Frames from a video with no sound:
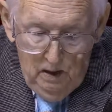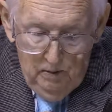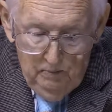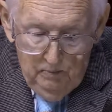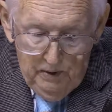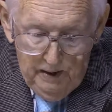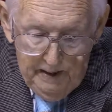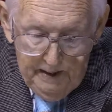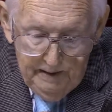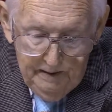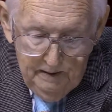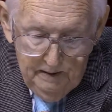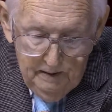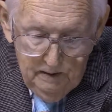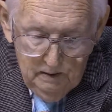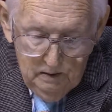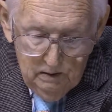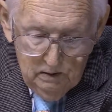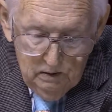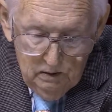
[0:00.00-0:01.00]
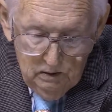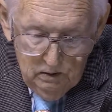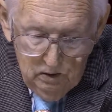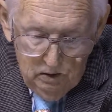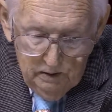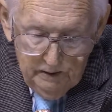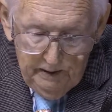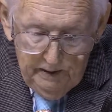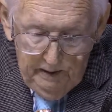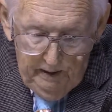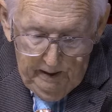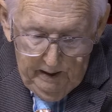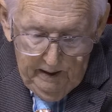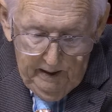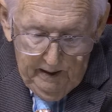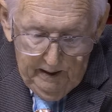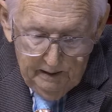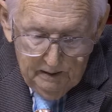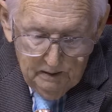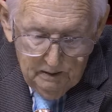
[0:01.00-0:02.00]
But looking
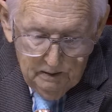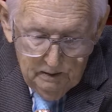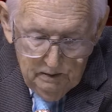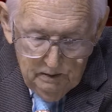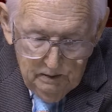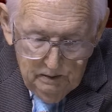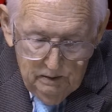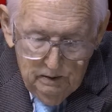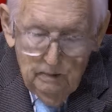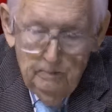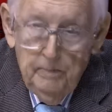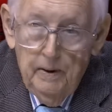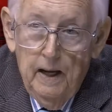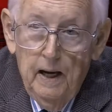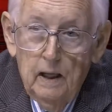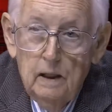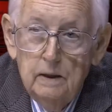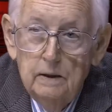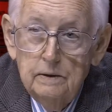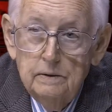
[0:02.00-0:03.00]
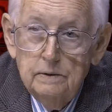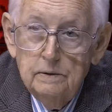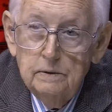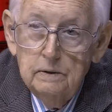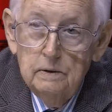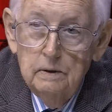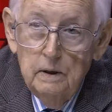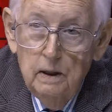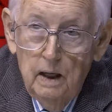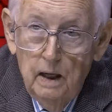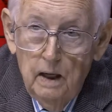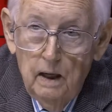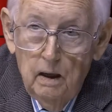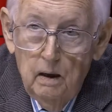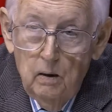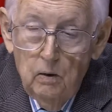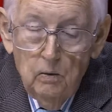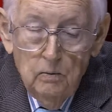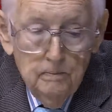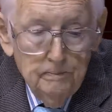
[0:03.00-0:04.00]
at the ballots
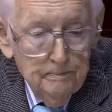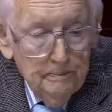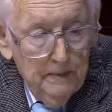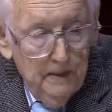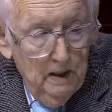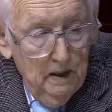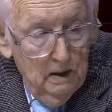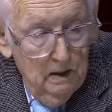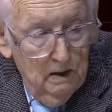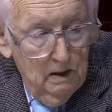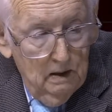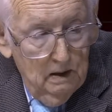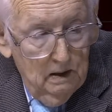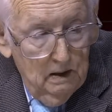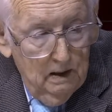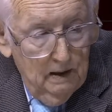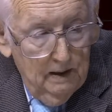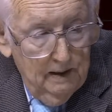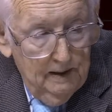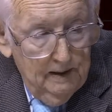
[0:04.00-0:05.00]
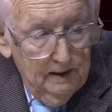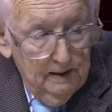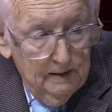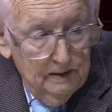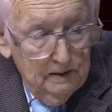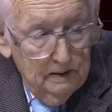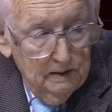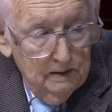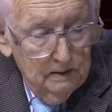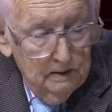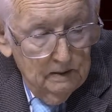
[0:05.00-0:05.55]
now, uh,